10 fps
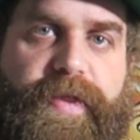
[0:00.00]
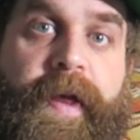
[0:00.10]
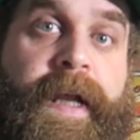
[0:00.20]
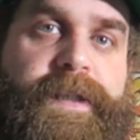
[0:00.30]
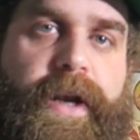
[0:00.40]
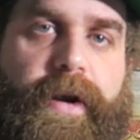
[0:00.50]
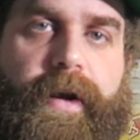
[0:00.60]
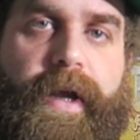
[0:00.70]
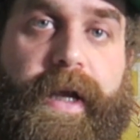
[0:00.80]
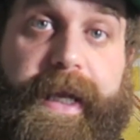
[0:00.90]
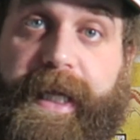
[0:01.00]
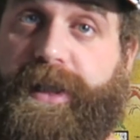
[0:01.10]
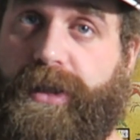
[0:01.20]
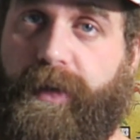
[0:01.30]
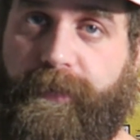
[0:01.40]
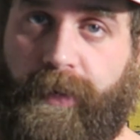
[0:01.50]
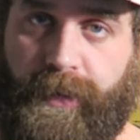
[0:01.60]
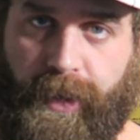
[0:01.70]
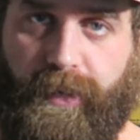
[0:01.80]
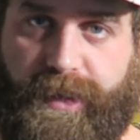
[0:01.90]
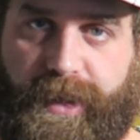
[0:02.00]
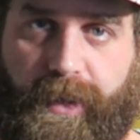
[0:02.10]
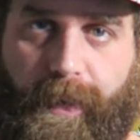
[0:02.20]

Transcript: The things that are easier for adults to